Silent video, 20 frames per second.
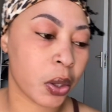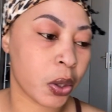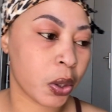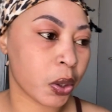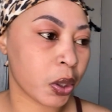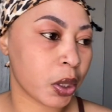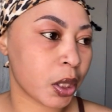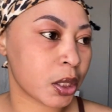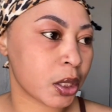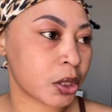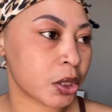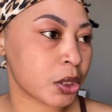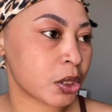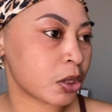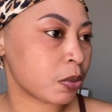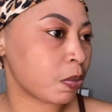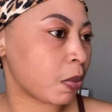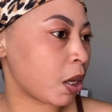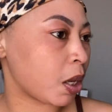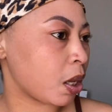
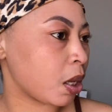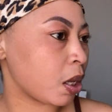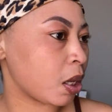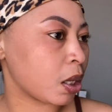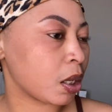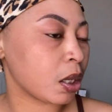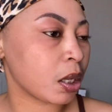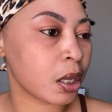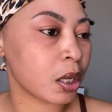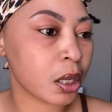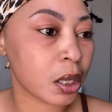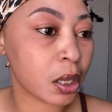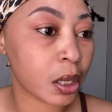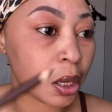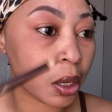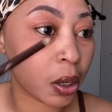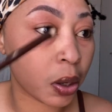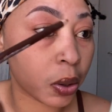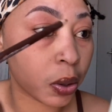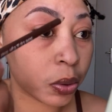Your eyebrows
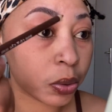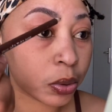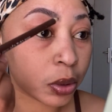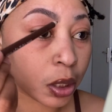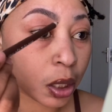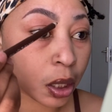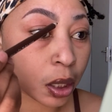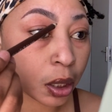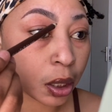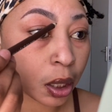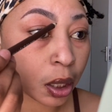don't grow